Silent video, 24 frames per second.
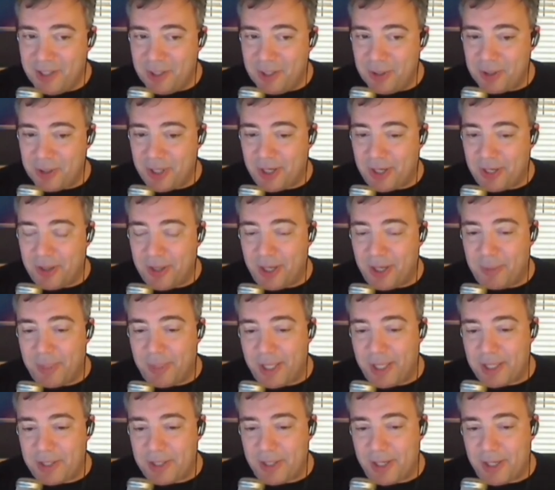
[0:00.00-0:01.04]
choose on the thing,
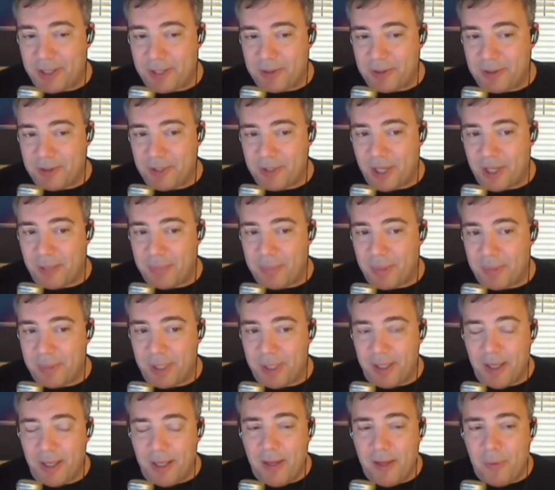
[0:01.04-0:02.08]
but that's an extra step. I
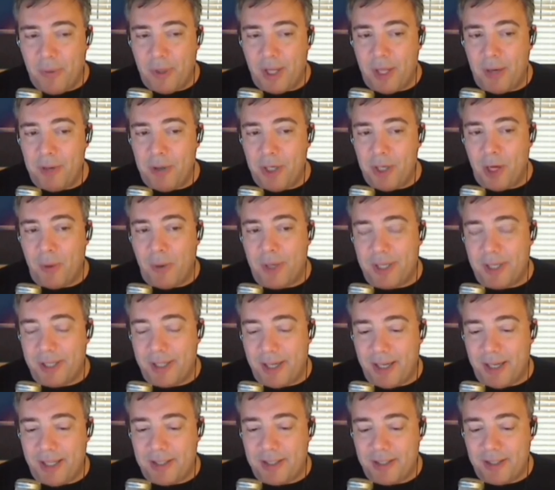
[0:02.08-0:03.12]
mean, without
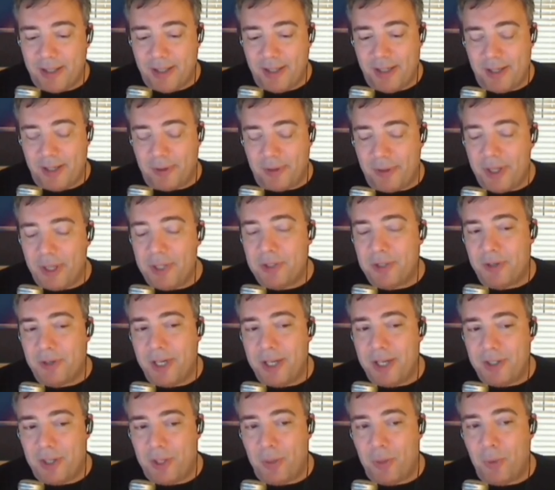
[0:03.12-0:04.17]
knowing that it's, you know, things
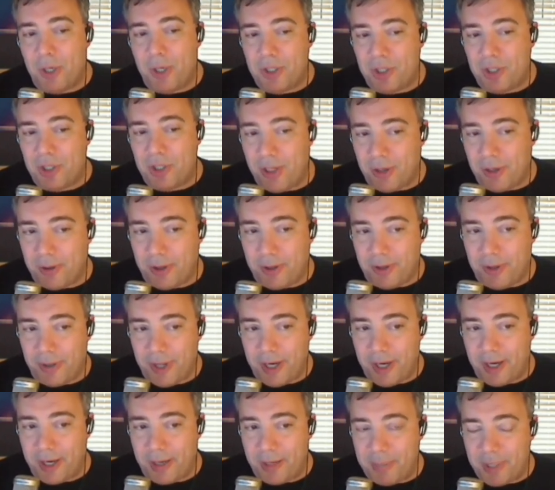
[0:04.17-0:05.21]
are easy once you know they're
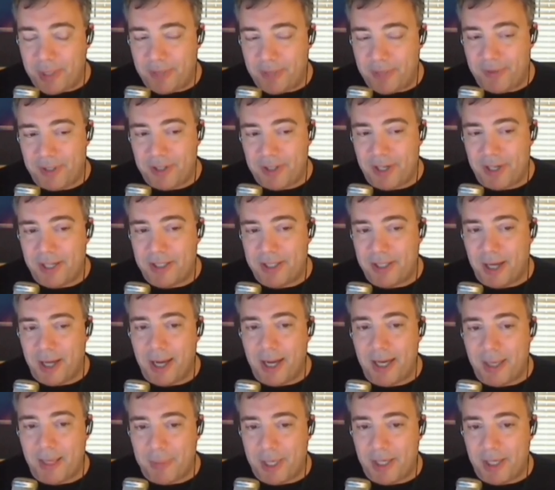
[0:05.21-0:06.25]
there, but if it's not
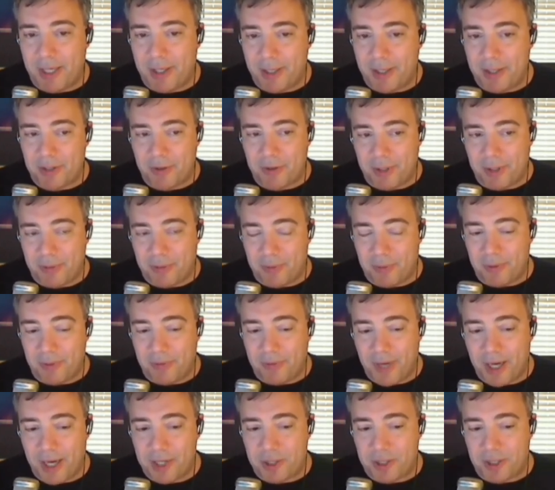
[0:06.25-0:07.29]
documented in a
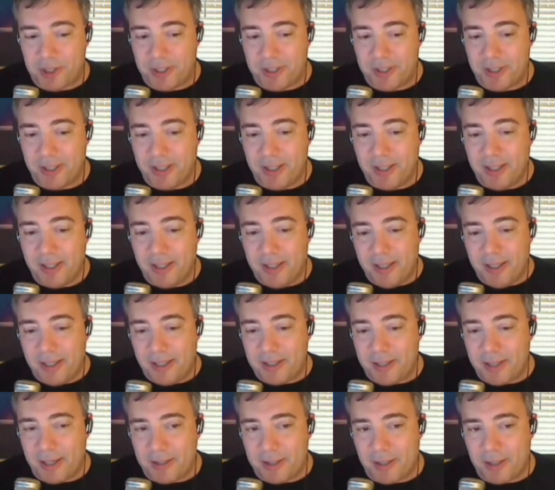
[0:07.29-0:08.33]
straightforward fashion,
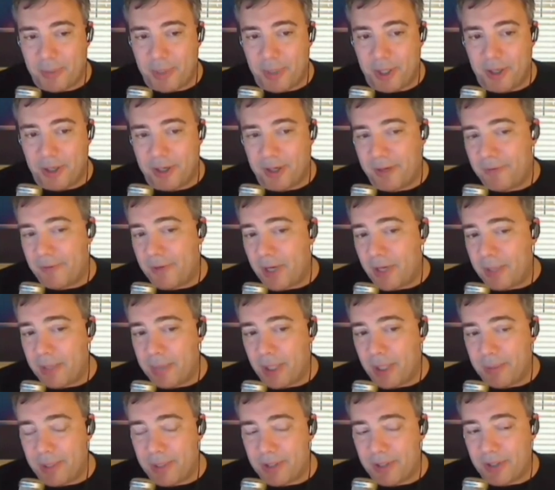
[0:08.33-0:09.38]
it's not something you're going to
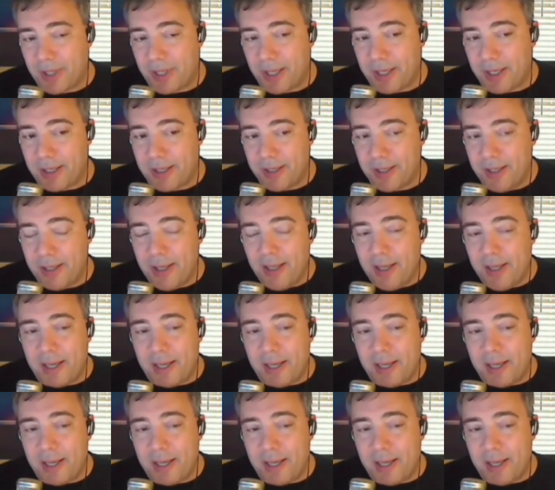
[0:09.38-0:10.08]
find by mistake.